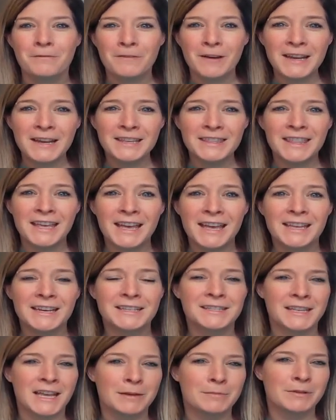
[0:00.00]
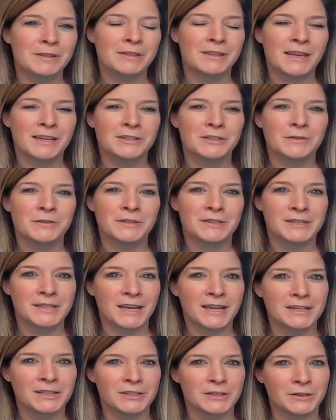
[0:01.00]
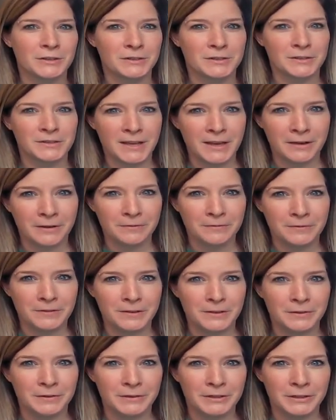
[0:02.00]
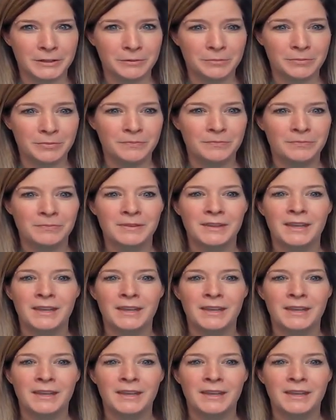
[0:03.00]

Find that assignment that you assigned to yourself in the group